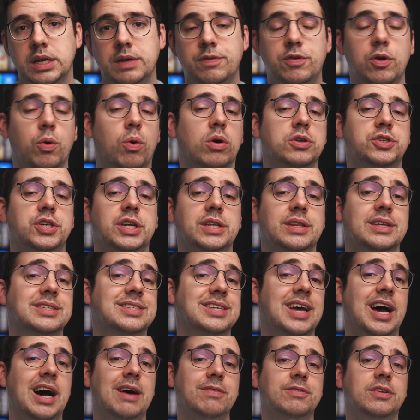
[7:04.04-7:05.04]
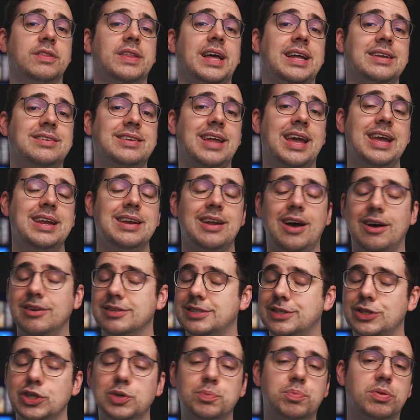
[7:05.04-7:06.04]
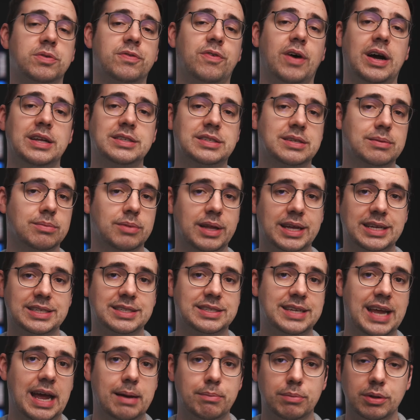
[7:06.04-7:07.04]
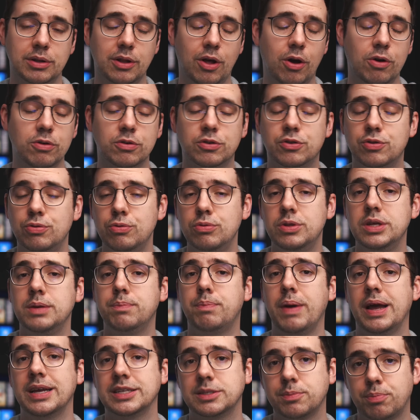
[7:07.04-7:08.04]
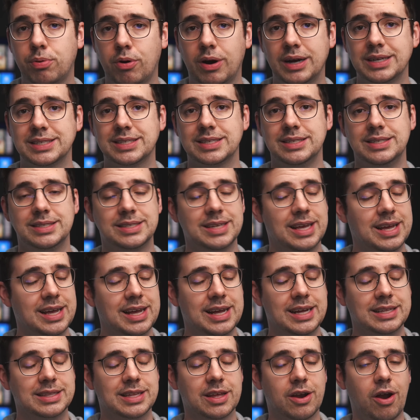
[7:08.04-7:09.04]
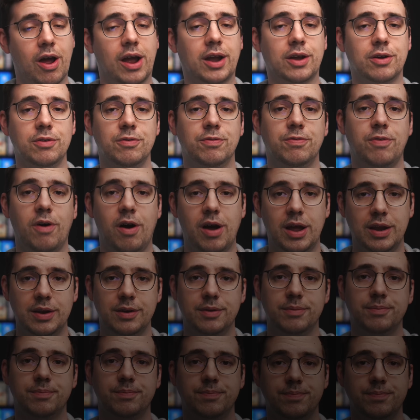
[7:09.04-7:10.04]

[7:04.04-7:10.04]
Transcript: If you're watching this after that date, I'll still provide some links down below to the best prices that I could find.